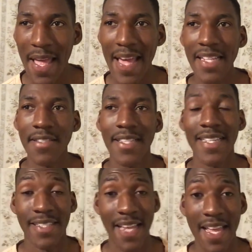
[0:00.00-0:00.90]
And
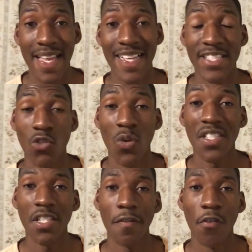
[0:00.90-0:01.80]
a day has
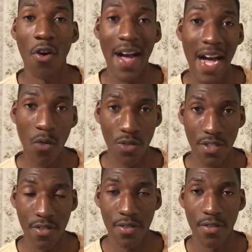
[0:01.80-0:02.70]
24
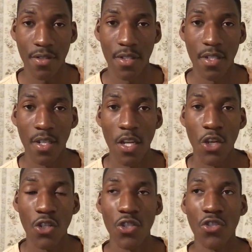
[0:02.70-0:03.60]
hours.
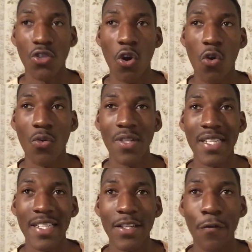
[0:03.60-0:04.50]
So,
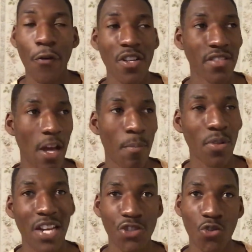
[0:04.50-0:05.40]
for
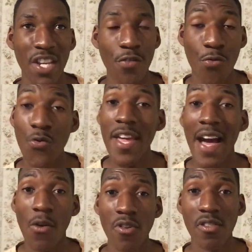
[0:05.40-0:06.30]
example, I train three
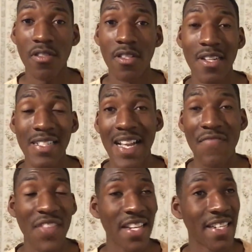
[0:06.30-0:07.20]
hours
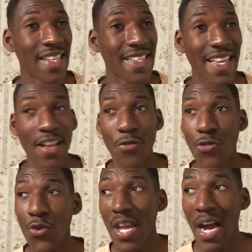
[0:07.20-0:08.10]
and then again
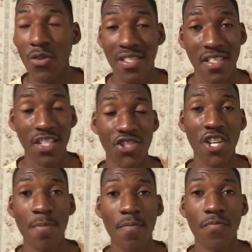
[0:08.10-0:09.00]
three hours in the
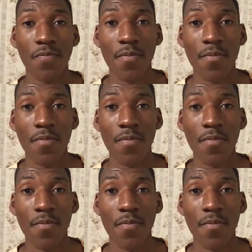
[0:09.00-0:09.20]
gym.